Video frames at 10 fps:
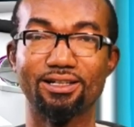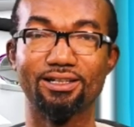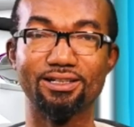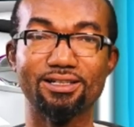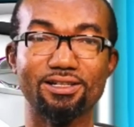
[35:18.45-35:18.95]

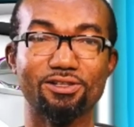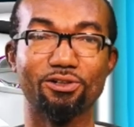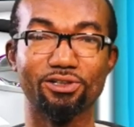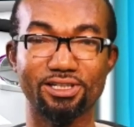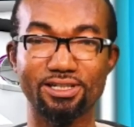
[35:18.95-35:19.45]
this is your
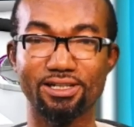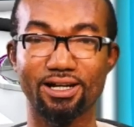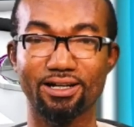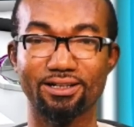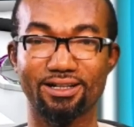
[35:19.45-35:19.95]

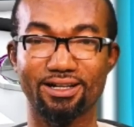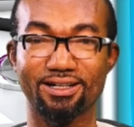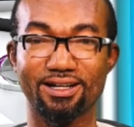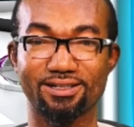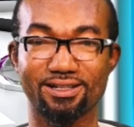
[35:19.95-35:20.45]
teacher,
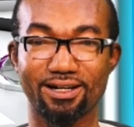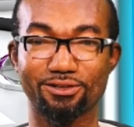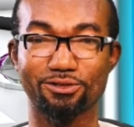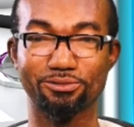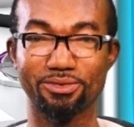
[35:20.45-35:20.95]
Ernest
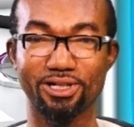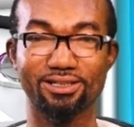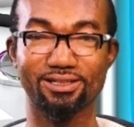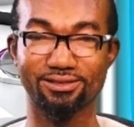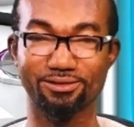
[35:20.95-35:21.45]
Ato Bente.